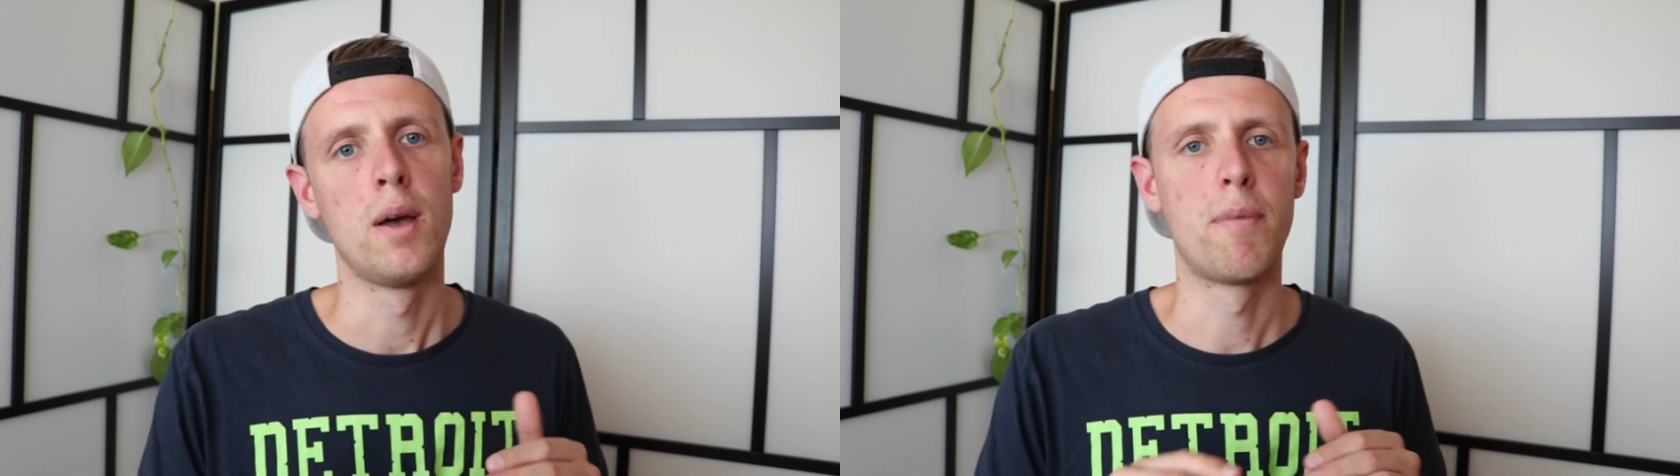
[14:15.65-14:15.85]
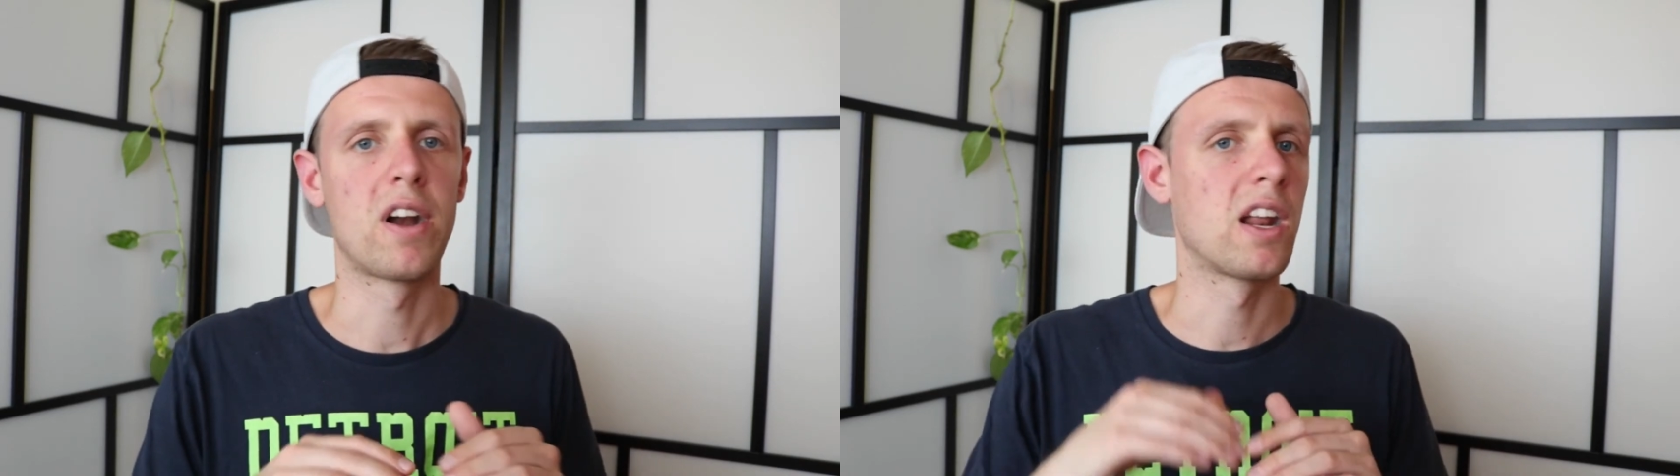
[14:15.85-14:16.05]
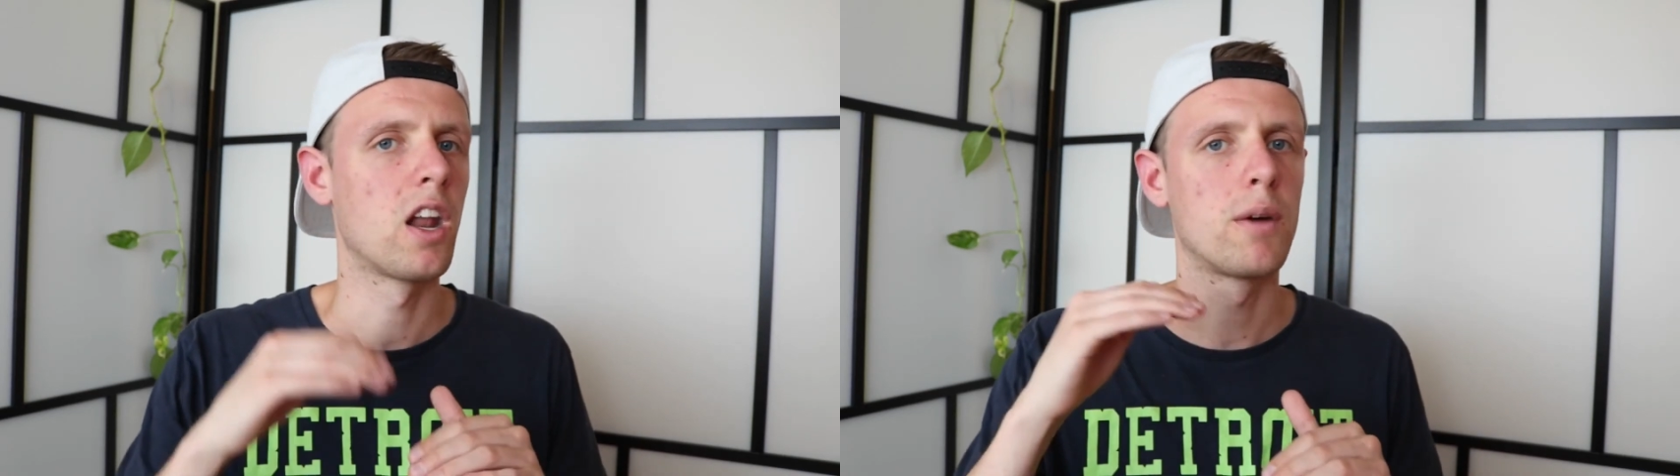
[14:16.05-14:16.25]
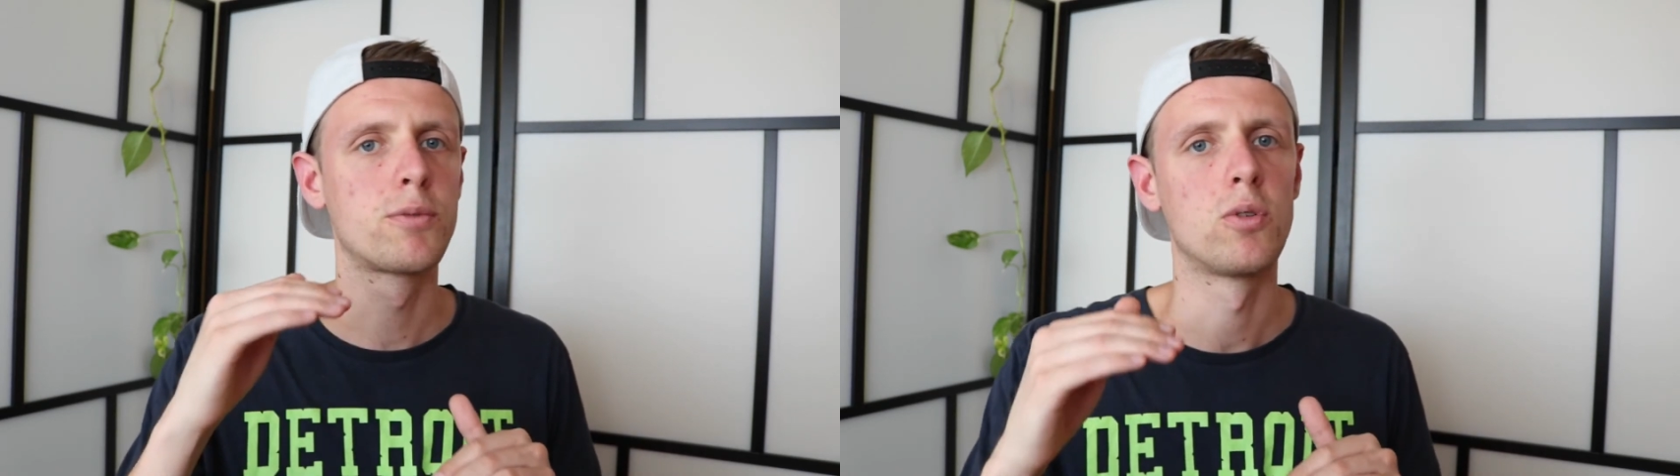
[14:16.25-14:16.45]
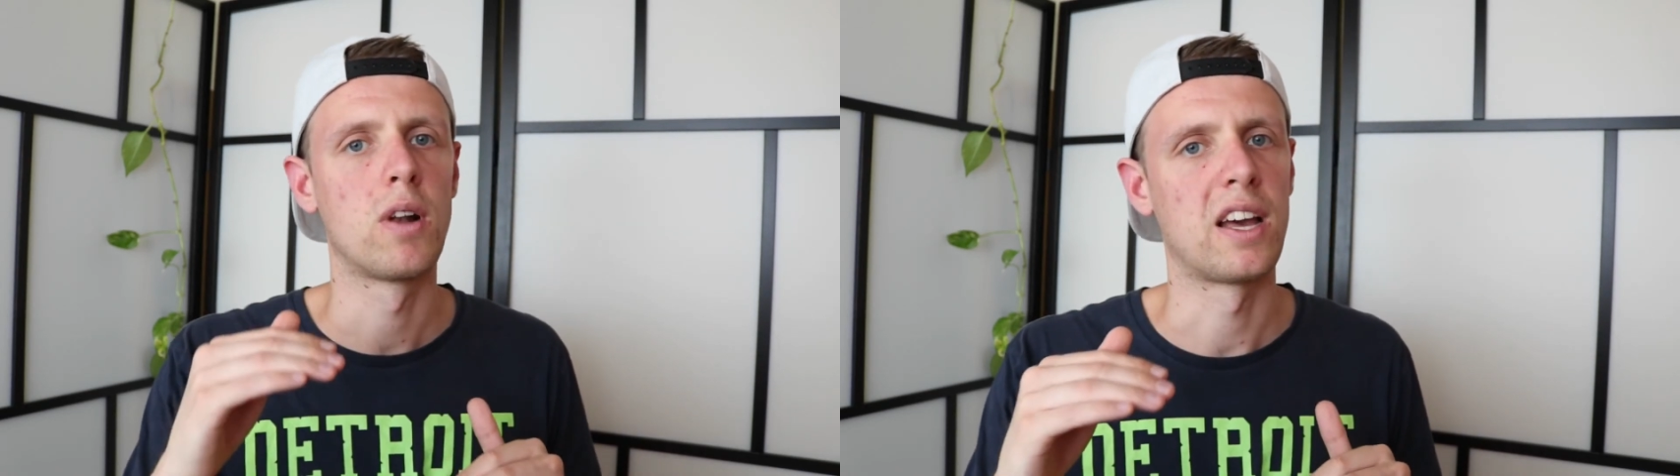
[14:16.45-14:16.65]
bring it up
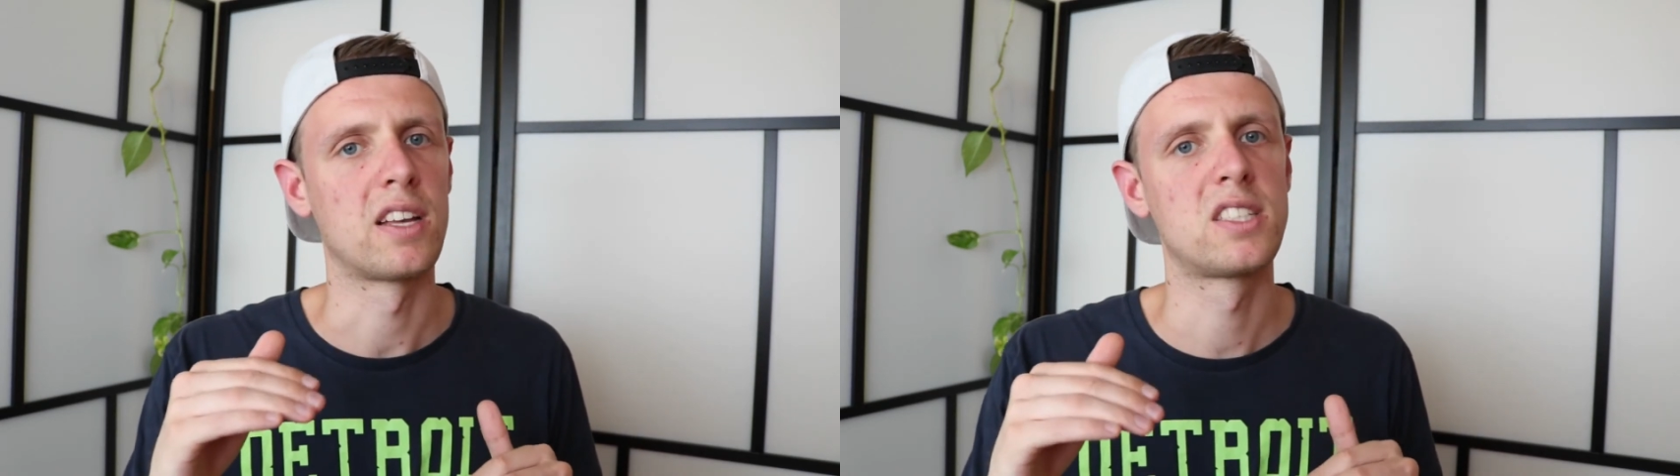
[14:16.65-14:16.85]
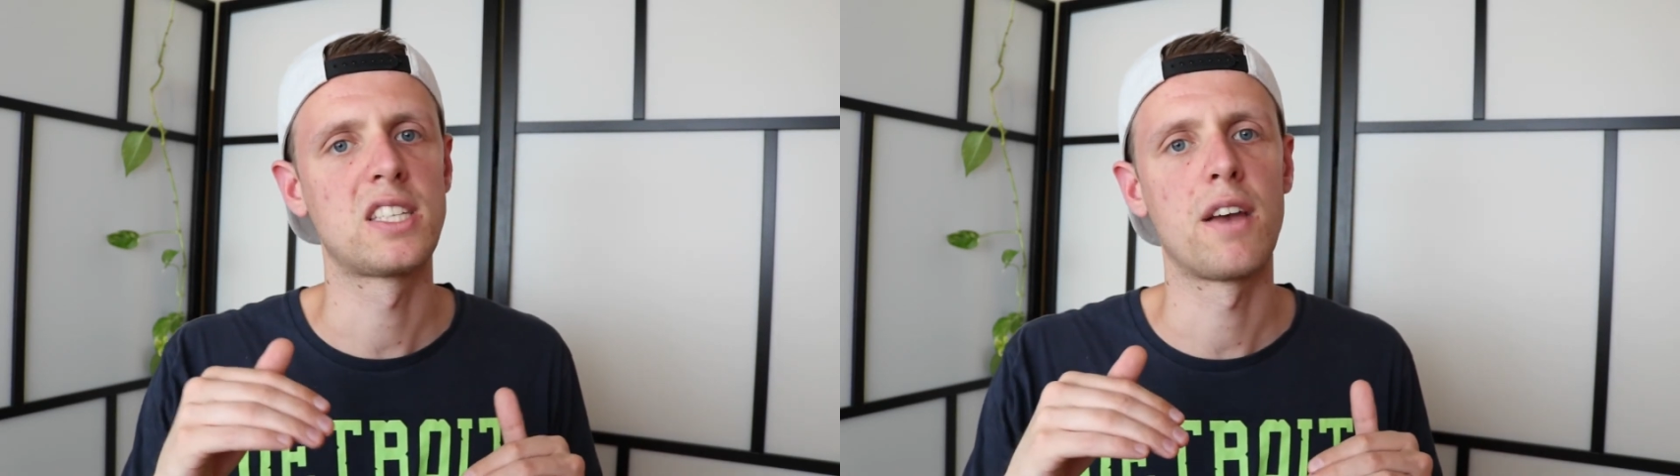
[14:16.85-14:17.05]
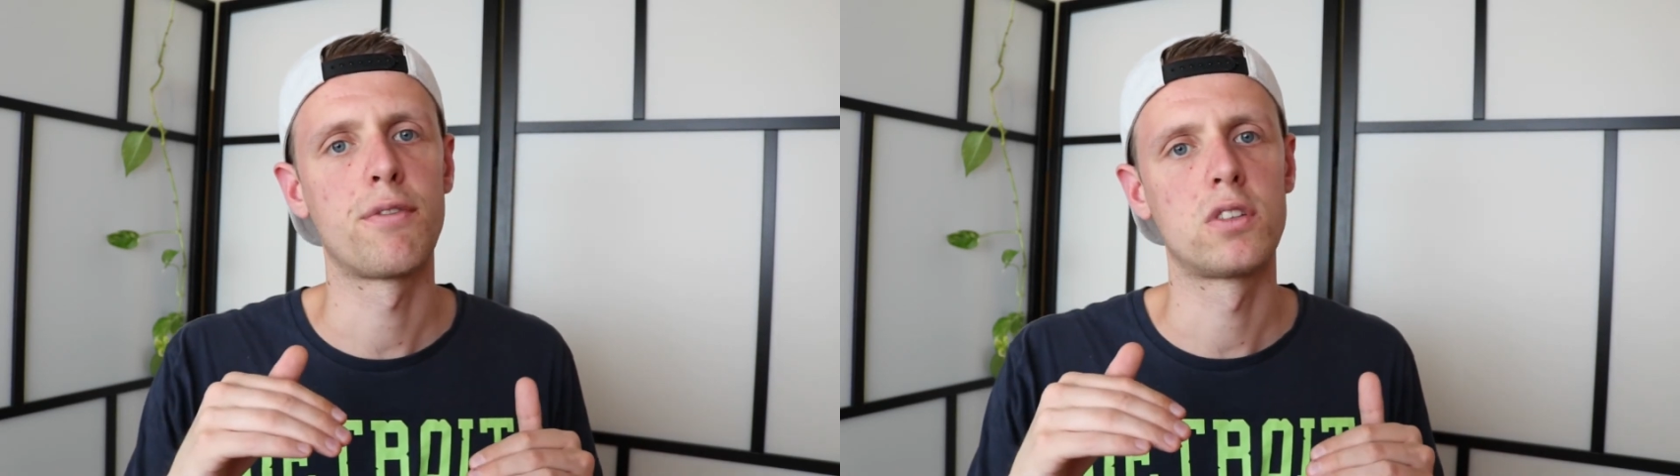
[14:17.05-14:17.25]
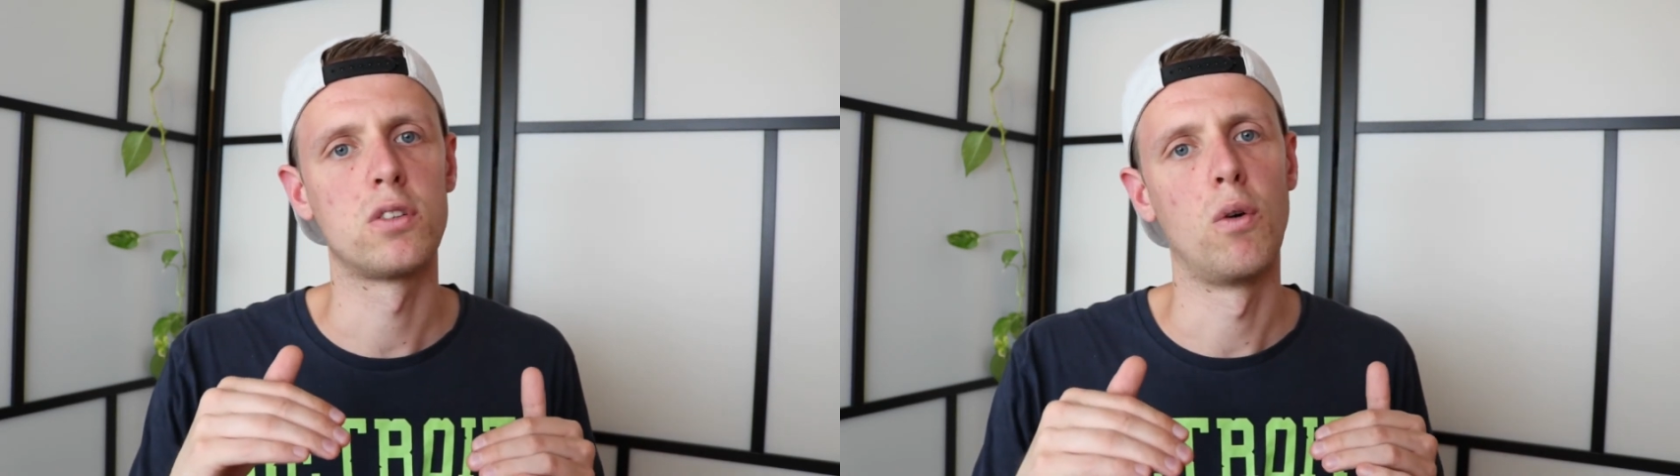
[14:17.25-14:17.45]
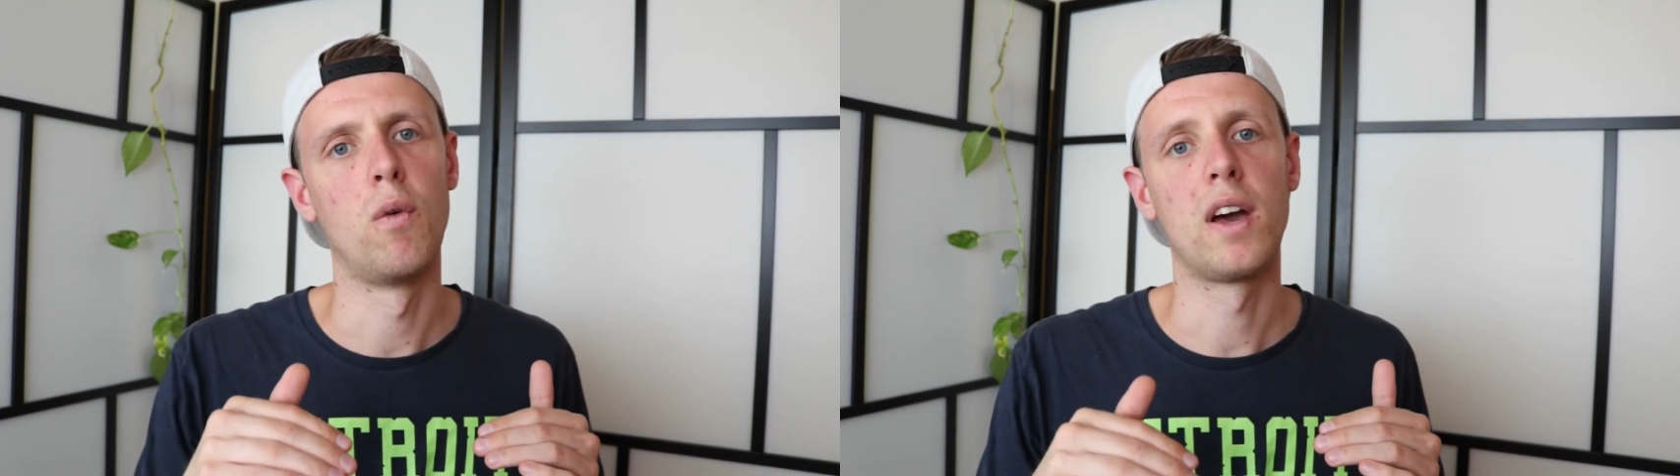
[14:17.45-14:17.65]
to like 7,000
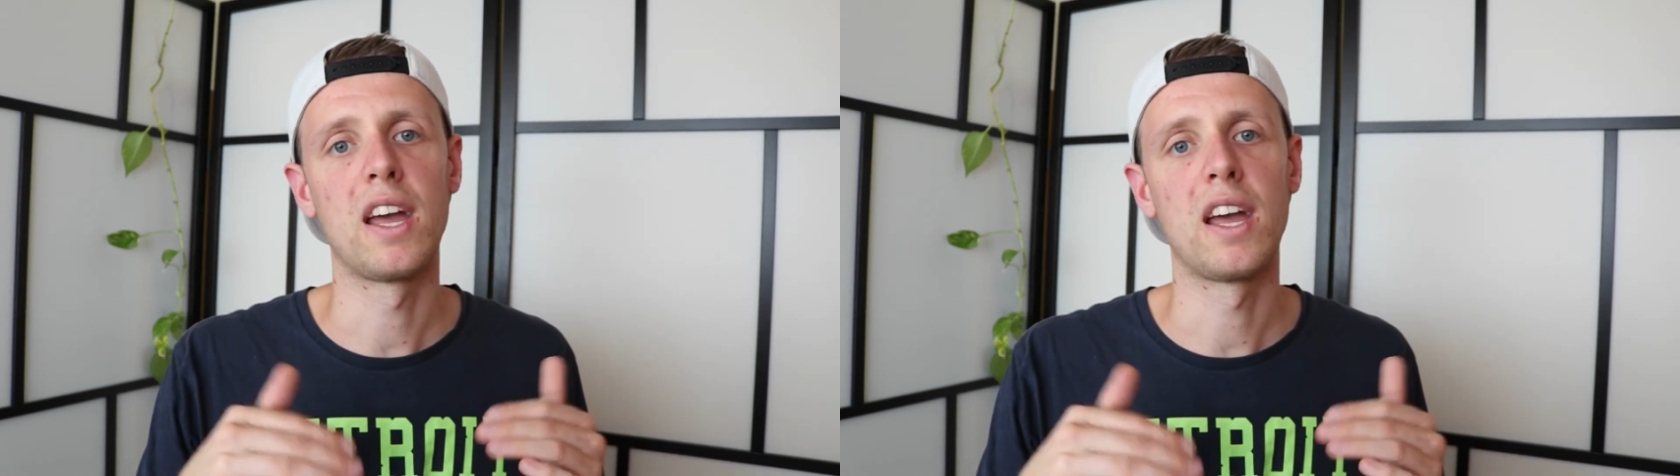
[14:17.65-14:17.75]
to